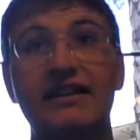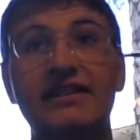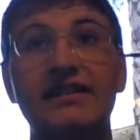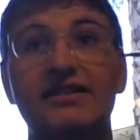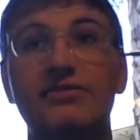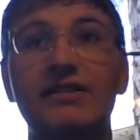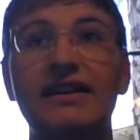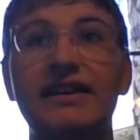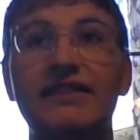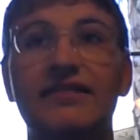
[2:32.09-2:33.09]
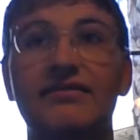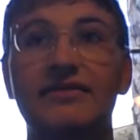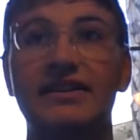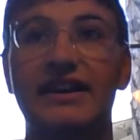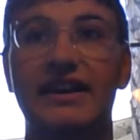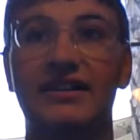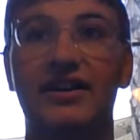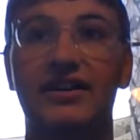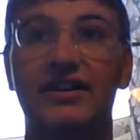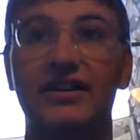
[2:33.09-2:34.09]
These three don't really get
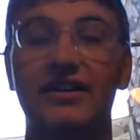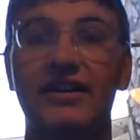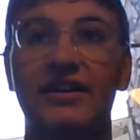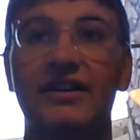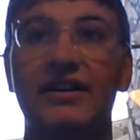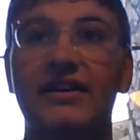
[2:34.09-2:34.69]
along,